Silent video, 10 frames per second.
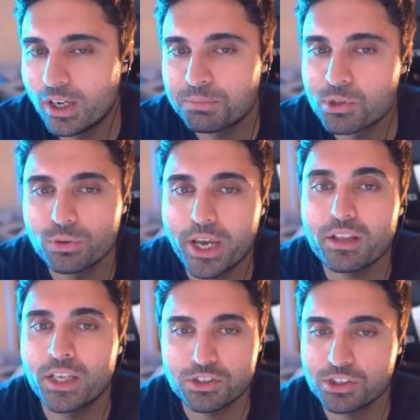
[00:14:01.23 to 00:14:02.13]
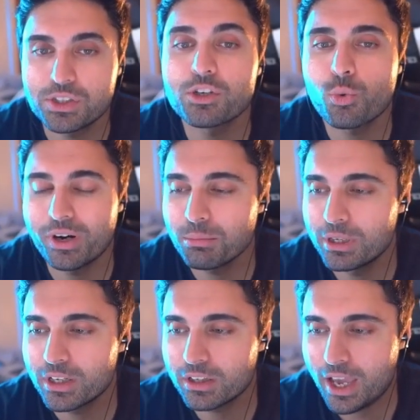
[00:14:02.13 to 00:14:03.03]
it up to, like, let's just say 20
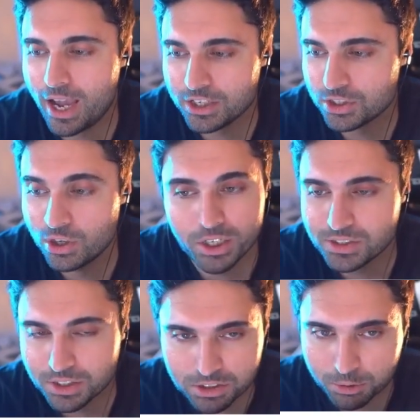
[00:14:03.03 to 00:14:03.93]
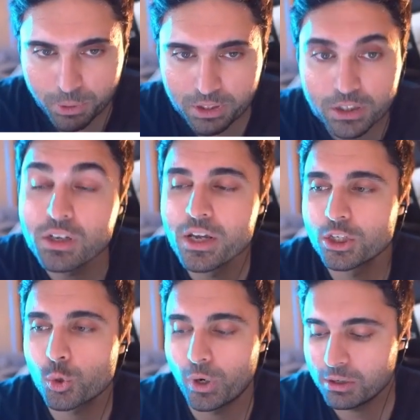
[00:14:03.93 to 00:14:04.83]
million cash, not 16 million,
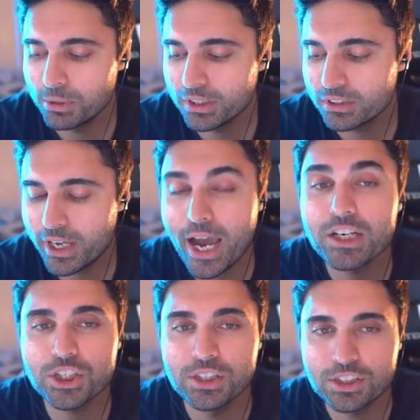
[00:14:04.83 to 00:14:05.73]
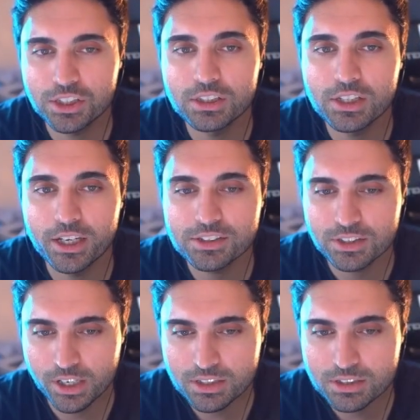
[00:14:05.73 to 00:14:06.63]
20 million cash in GTA
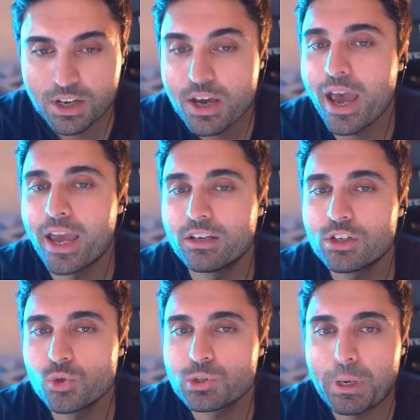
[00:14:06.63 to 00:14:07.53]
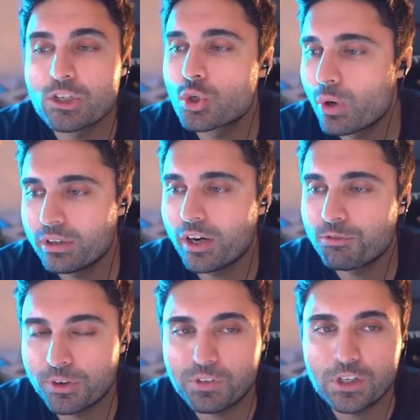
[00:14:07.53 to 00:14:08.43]
6, and you spend
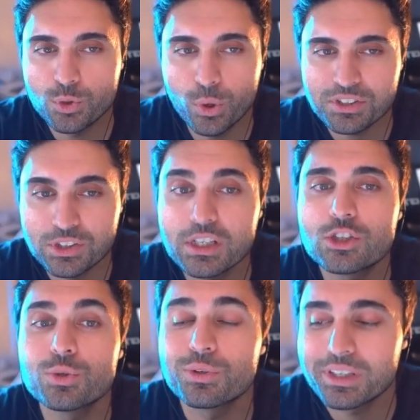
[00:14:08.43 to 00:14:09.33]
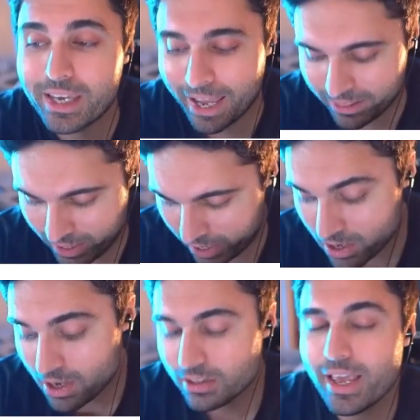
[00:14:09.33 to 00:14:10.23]
250 USD to get that.
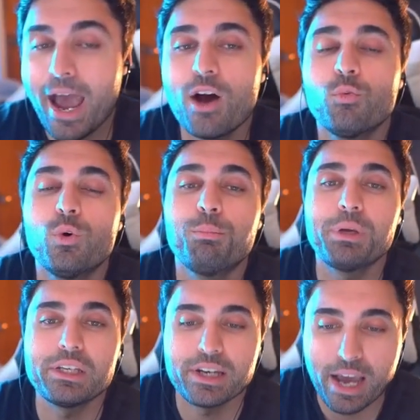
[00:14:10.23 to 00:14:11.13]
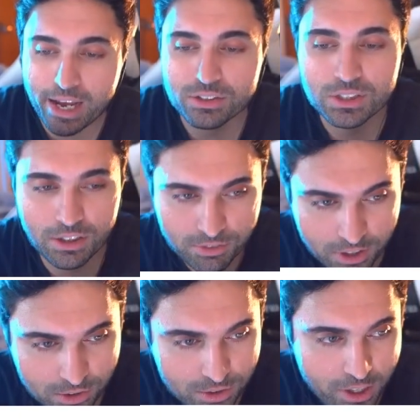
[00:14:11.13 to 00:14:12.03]
That would be nasty if they
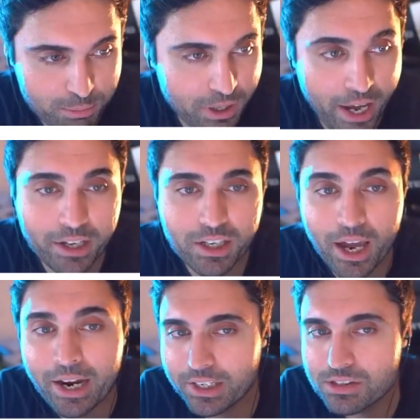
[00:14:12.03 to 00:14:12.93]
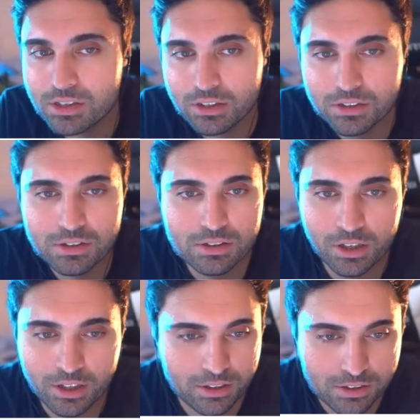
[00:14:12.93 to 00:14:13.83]
do that, but I can see these
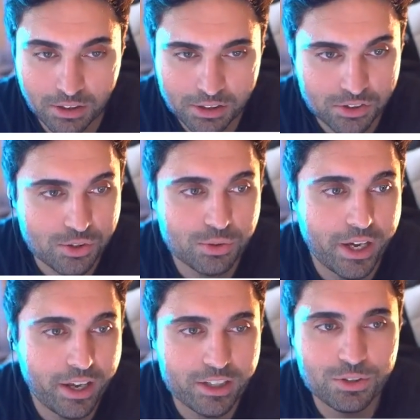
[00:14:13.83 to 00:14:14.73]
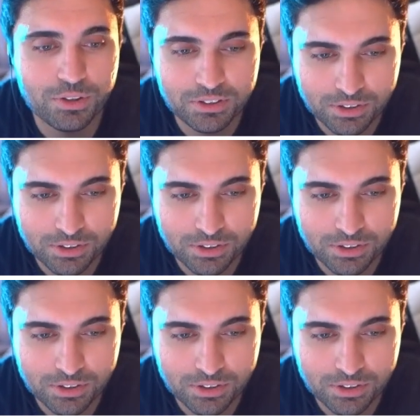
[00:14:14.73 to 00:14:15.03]
suckers do that, actually.